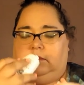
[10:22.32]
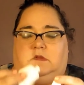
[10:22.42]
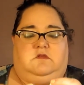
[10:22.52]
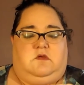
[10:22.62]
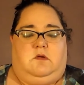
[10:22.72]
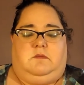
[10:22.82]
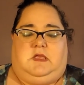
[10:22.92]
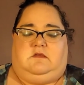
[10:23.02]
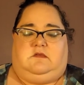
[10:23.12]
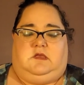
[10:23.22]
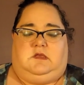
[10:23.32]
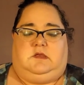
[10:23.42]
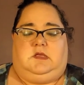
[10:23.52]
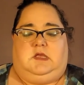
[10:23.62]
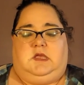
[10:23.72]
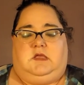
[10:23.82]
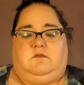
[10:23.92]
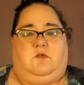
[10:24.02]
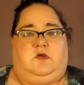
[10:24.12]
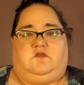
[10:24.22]
so amazing.
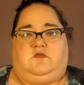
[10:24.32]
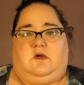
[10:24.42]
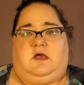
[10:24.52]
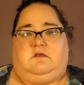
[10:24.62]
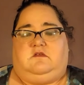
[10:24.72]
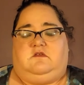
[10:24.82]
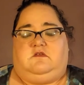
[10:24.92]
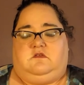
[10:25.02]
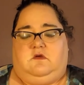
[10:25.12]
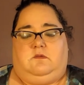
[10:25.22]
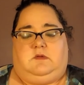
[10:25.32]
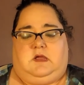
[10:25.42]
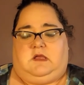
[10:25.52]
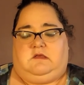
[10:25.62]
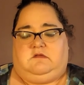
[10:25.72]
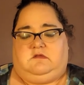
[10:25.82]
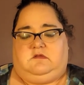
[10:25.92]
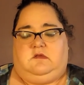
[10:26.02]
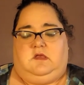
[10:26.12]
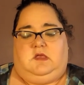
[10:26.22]
It moisturized so
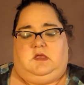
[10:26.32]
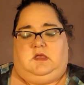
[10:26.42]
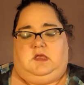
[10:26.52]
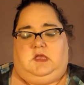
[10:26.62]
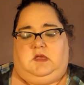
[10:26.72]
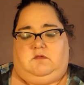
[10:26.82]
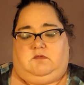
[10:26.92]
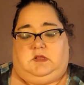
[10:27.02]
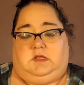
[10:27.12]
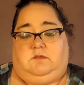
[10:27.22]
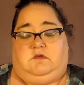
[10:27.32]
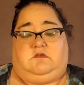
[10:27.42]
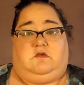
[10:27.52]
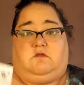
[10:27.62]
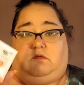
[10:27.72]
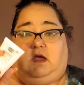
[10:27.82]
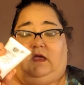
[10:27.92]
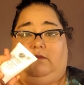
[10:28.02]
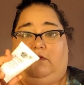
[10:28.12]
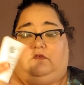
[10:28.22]
nice. It really was a
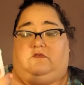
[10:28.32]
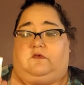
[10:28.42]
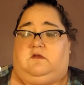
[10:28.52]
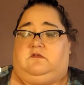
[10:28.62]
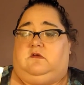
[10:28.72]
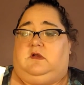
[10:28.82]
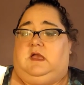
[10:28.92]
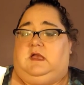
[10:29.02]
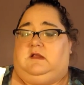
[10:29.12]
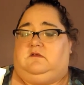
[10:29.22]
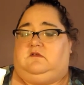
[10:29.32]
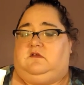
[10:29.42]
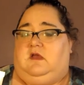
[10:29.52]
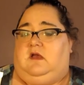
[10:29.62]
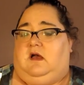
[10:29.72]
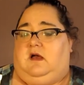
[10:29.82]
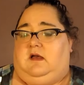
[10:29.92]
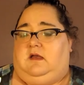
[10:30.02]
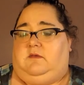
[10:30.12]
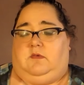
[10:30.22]
great moisturizer and
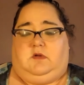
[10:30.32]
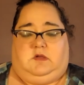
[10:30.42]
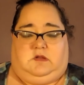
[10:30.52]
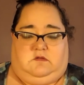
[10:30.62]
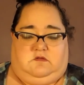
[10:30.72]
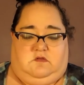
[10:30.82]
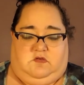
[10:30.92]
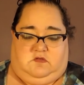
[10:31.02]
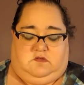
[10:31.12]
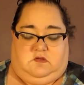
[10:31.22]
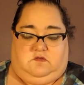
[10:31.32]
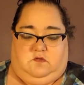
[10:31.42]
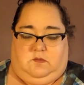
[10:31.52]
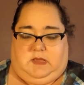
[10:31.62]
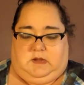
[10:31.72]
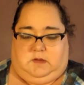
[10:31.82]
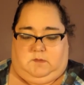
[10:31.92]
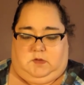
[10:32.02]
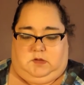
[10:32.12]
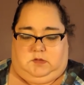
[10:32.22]
I would suggest it to
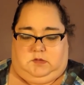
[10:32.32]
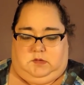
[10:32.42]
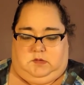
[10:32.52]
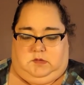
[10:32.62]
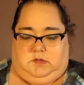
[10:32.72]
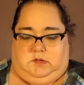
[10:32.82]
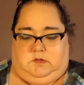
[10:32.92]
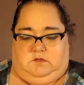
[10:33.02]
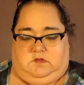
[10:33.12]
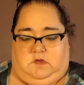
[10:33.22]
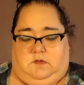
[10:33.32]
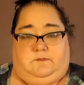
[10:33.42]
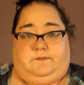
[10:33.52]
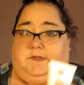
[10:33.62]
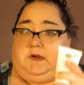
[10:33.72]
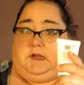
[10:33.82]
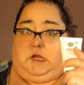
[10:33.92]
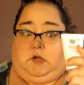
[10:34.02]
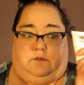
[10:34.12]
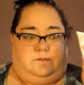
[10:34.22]
anyone. So there you
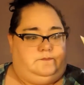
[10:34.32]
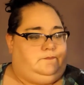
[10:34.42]
go.